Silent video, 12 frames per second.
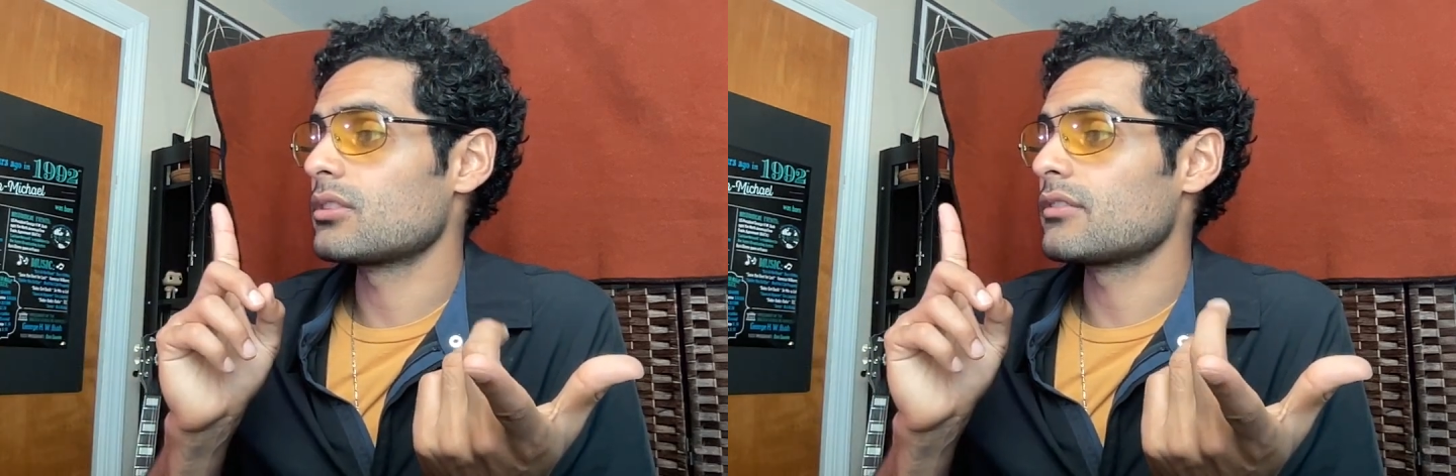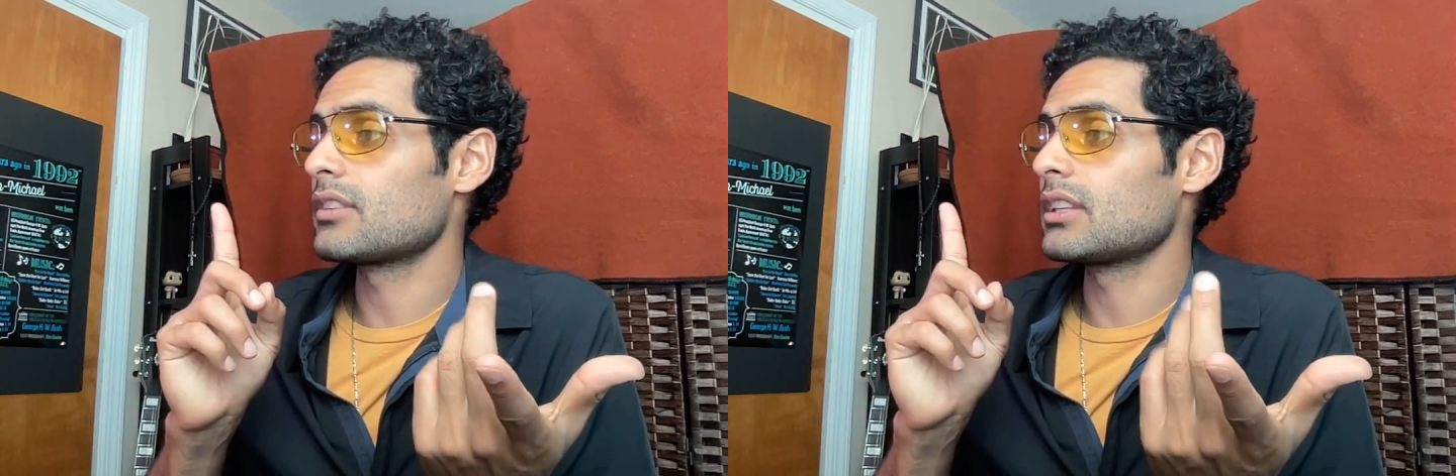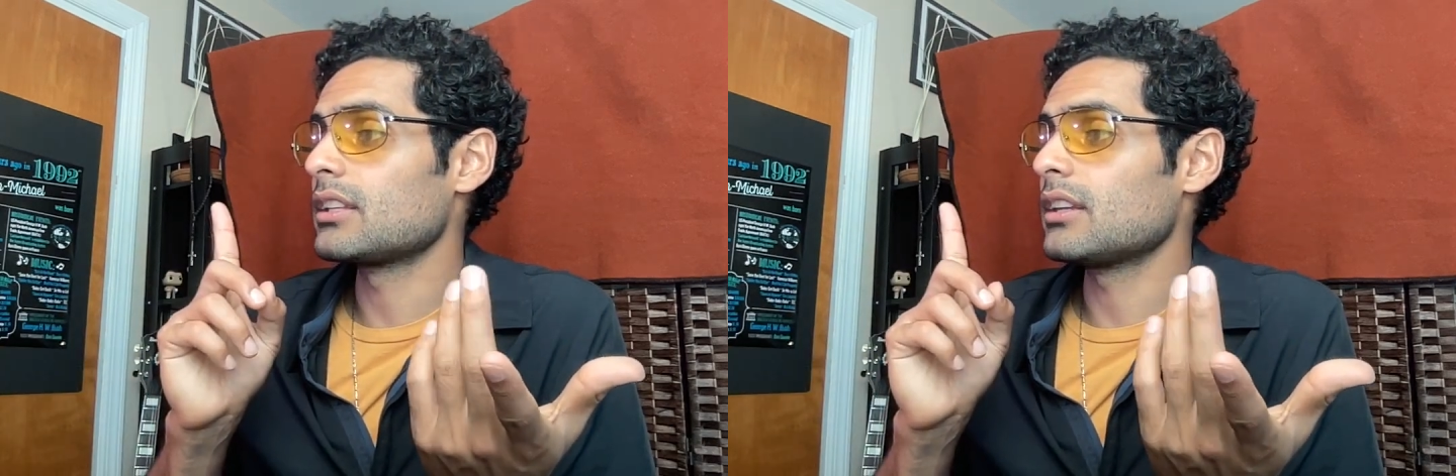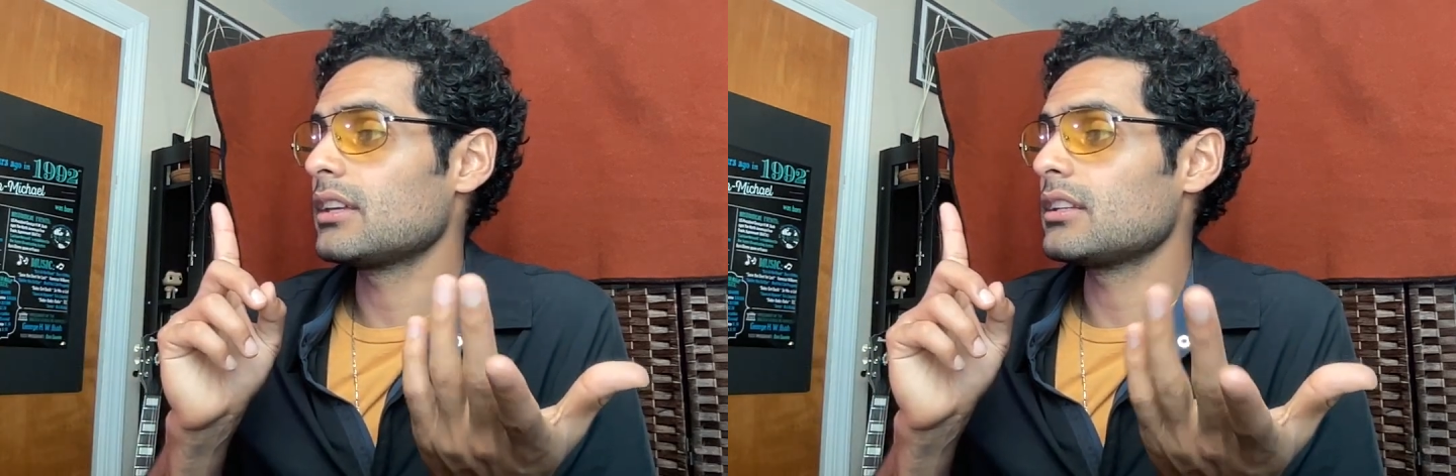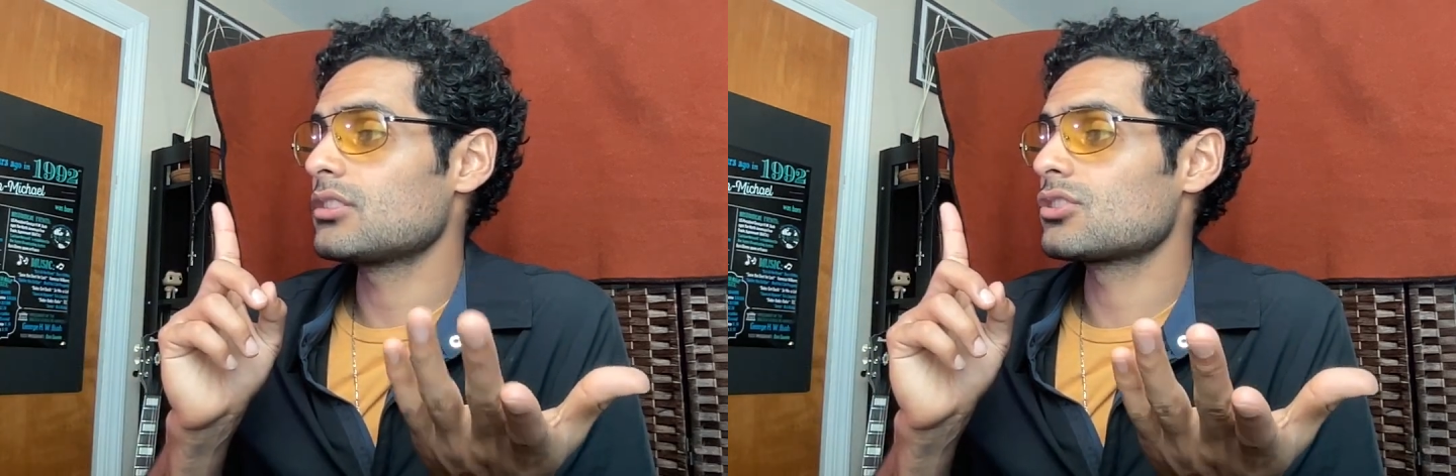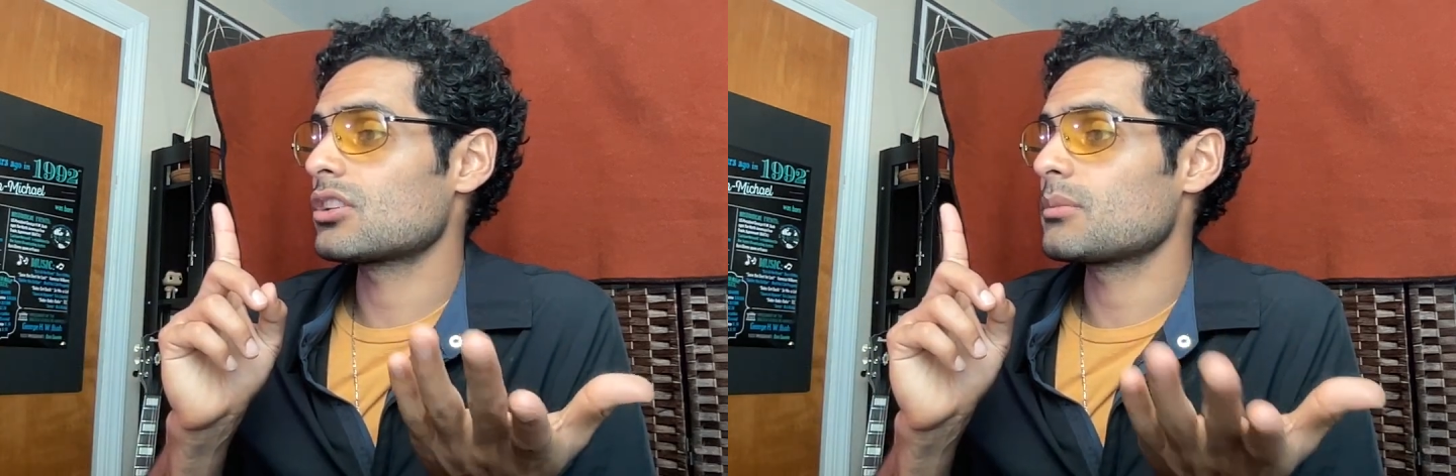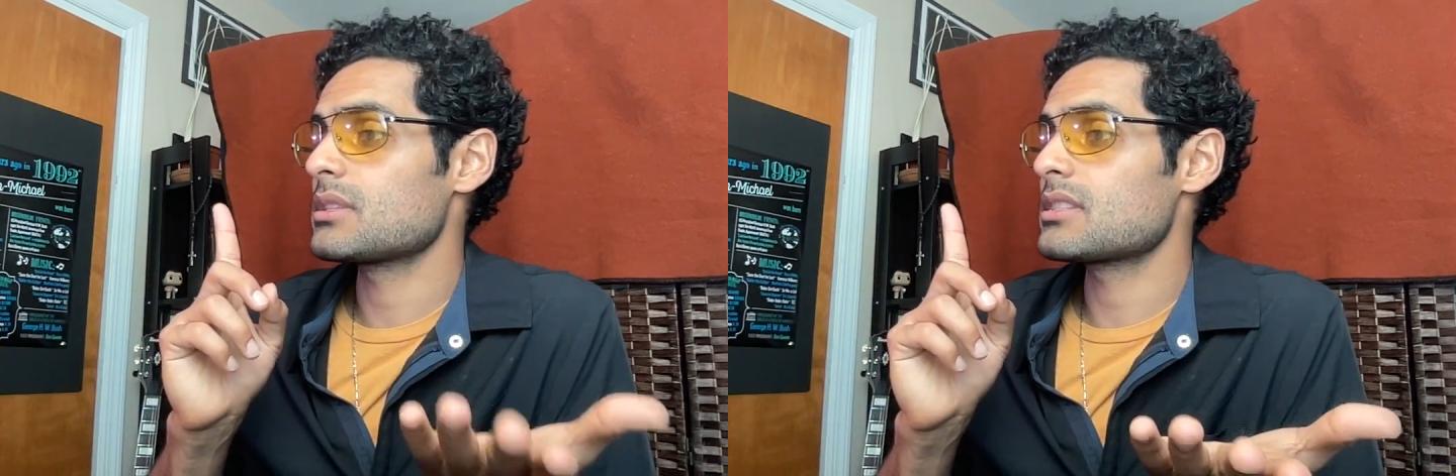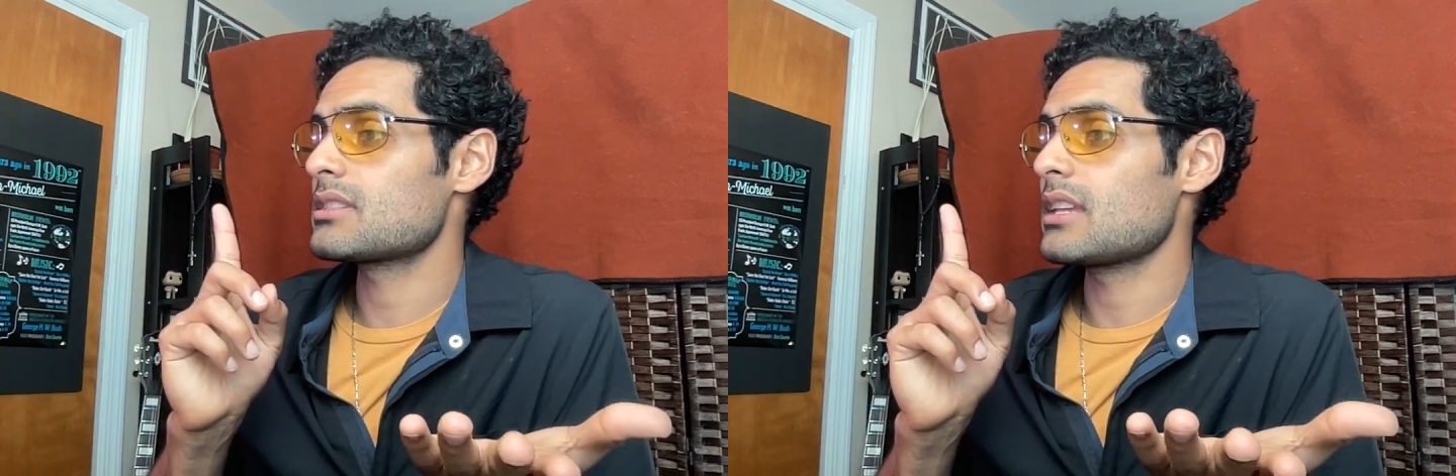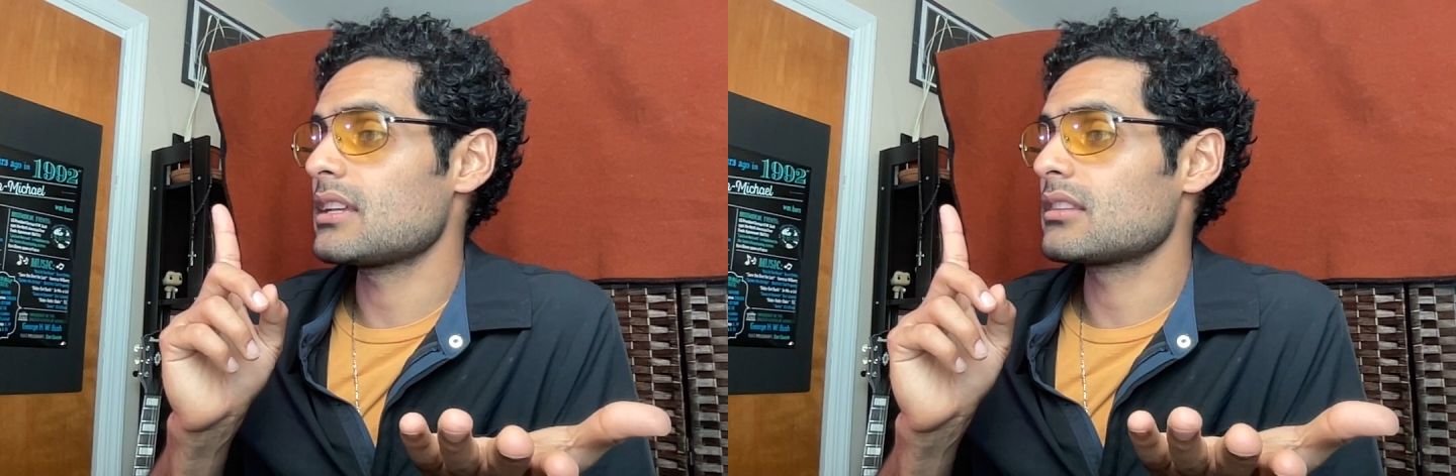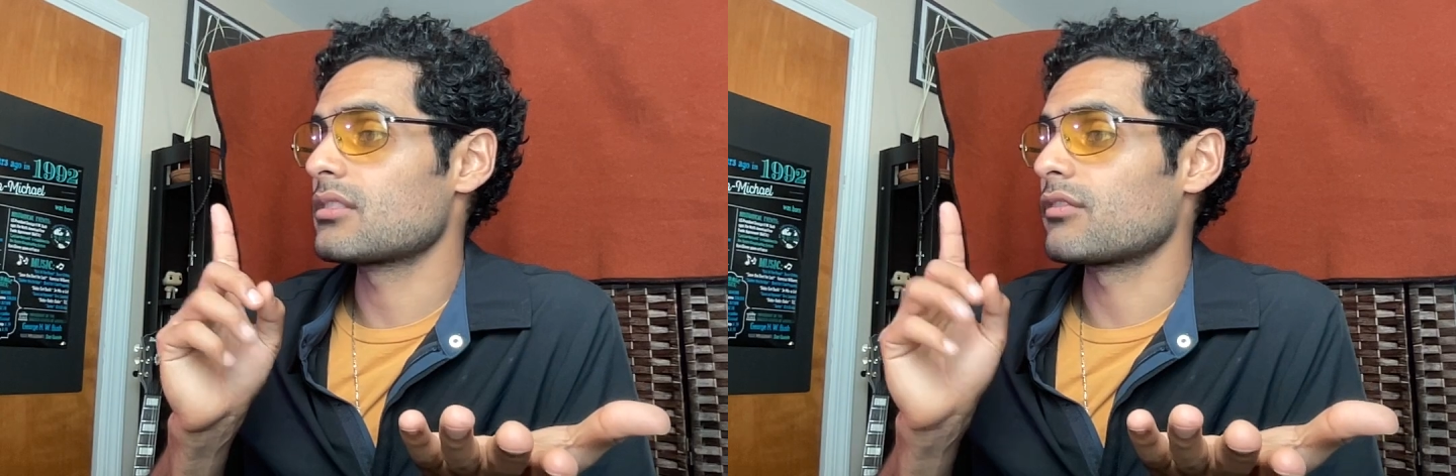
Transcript: of the United German State